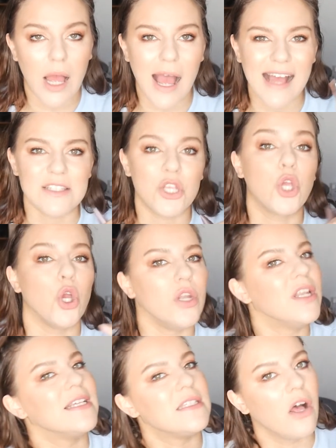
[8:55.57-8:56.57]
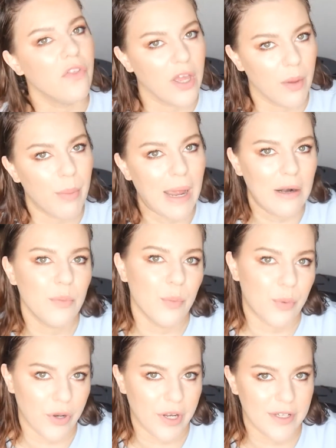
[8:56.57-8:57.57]
as good as other comparable
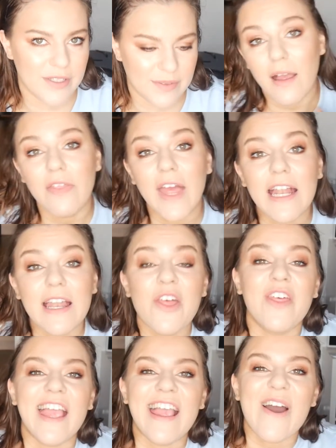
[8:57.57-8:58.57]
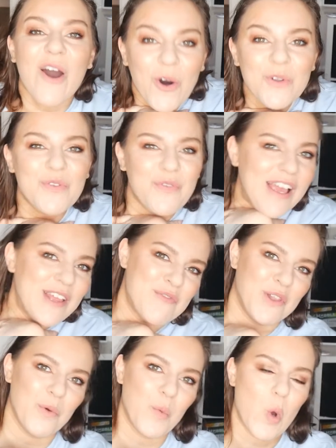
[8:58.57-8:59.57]
products. And then the Old
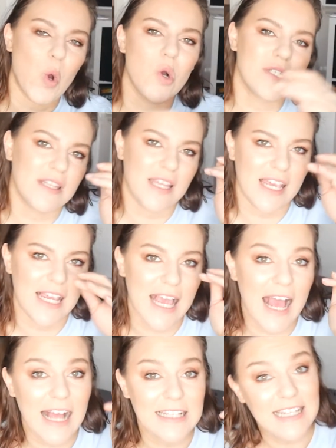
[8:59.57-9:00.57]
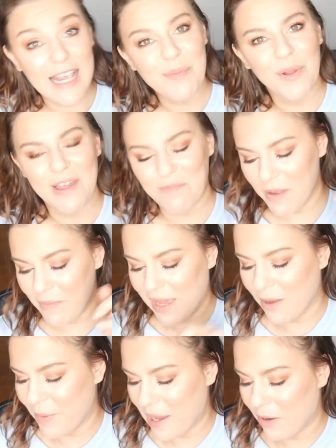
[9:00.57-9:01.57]
Faithful Award, the Staple in My
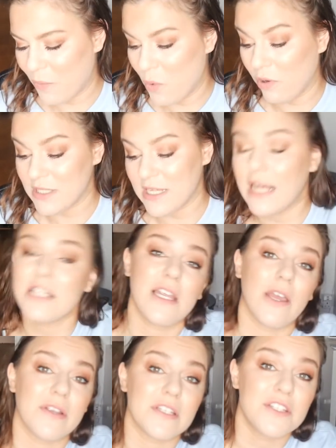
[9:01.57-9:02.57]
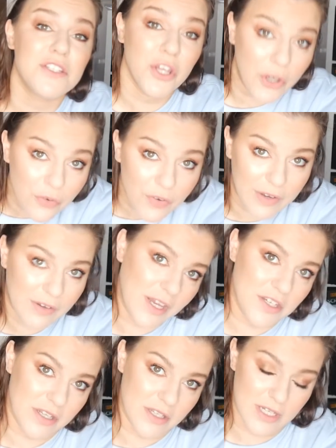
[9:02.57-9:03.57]
Makeup Bag Award, is actually going to 2
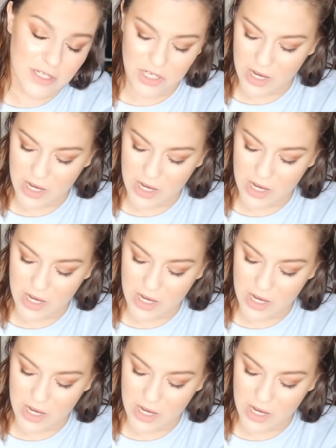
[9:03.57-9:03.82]
foundations this